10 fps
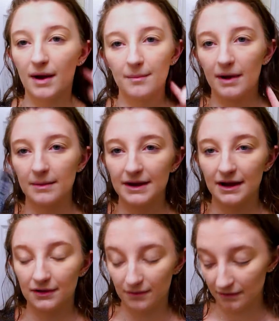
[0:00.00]
I'm probably
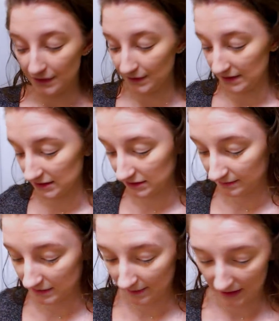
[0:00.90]
not going to review this
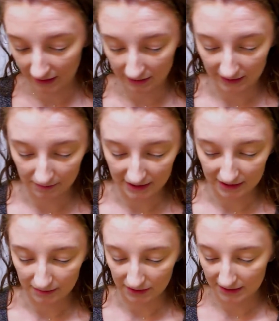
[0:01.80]
depending on like
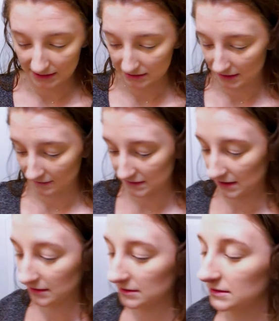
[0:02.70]
blendability and stuff,
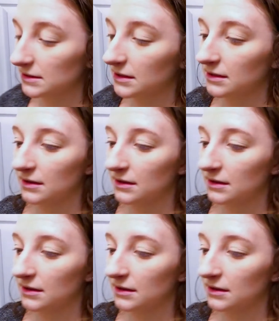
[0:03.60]
since